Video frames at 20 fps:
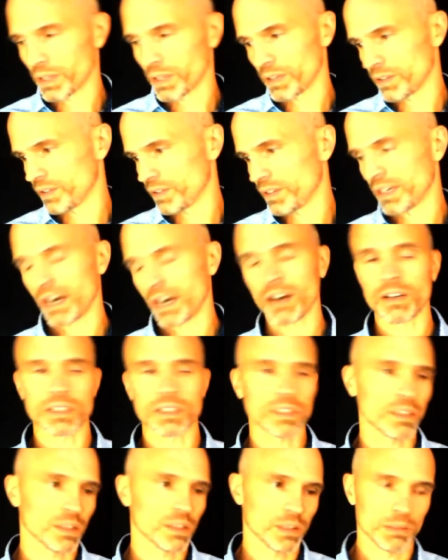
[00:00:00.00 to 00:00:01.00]
whether it's an
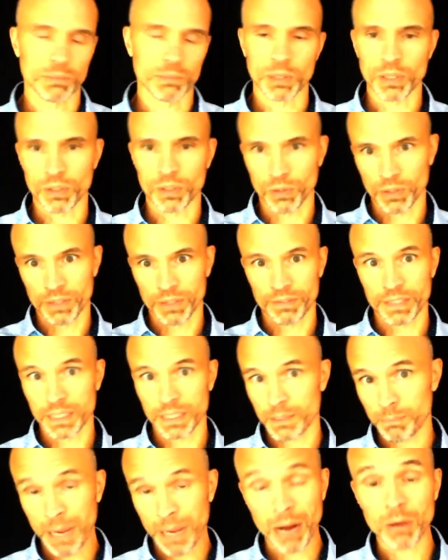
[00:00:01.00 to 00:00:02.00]
article or a book or even
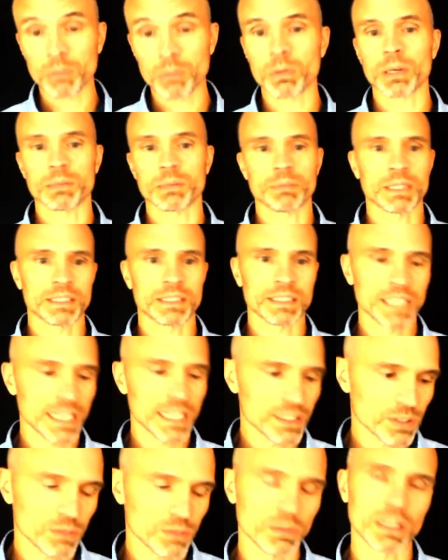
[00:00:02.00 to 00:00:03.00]
a PowerPoint
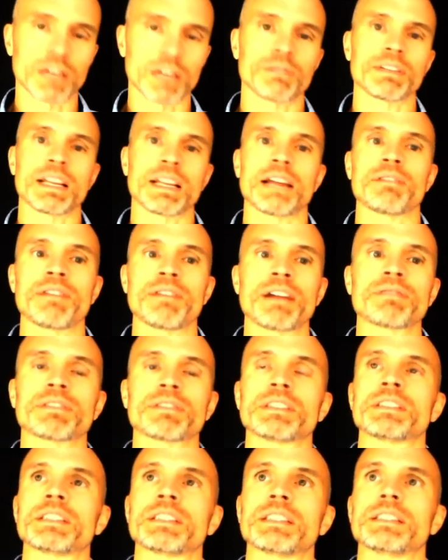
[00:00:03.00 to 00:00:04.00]
presentation, will often have
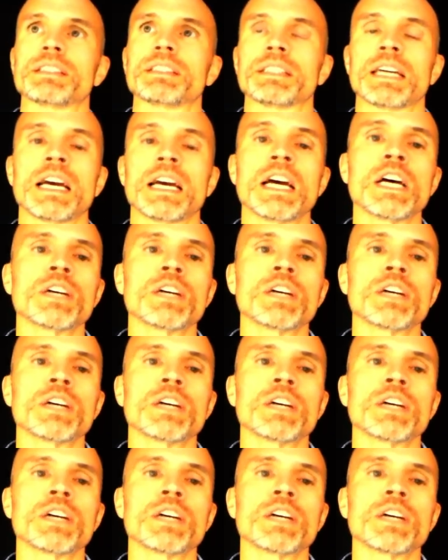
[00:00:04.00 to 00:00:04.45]
references.